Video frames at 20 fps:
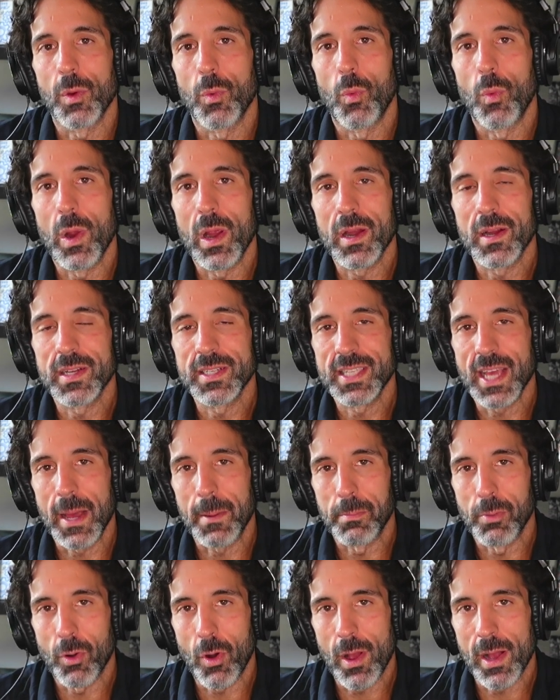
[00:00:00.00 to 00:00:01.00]
Where is
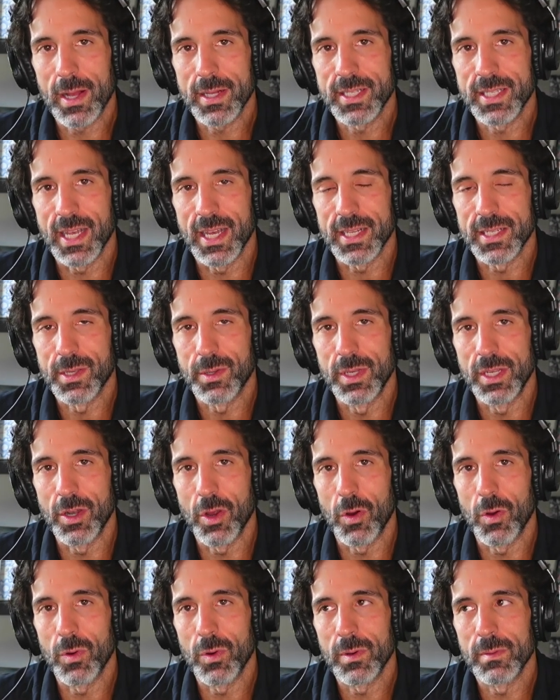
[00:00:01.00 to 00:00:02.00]
that process? You
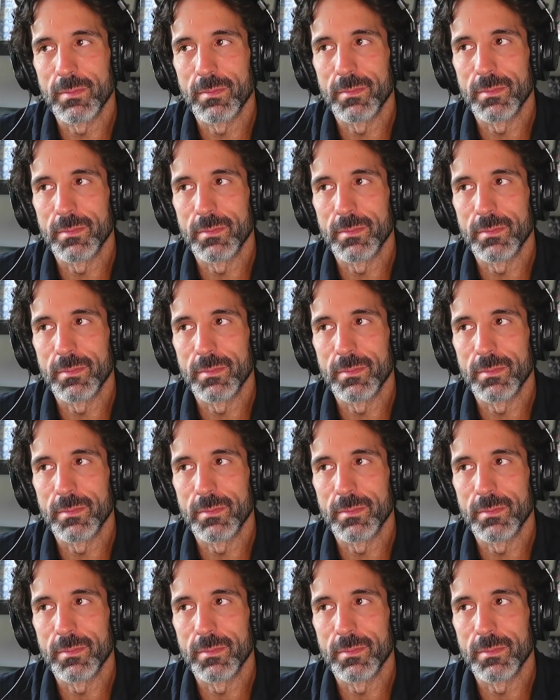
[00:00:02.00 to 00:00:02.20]
know,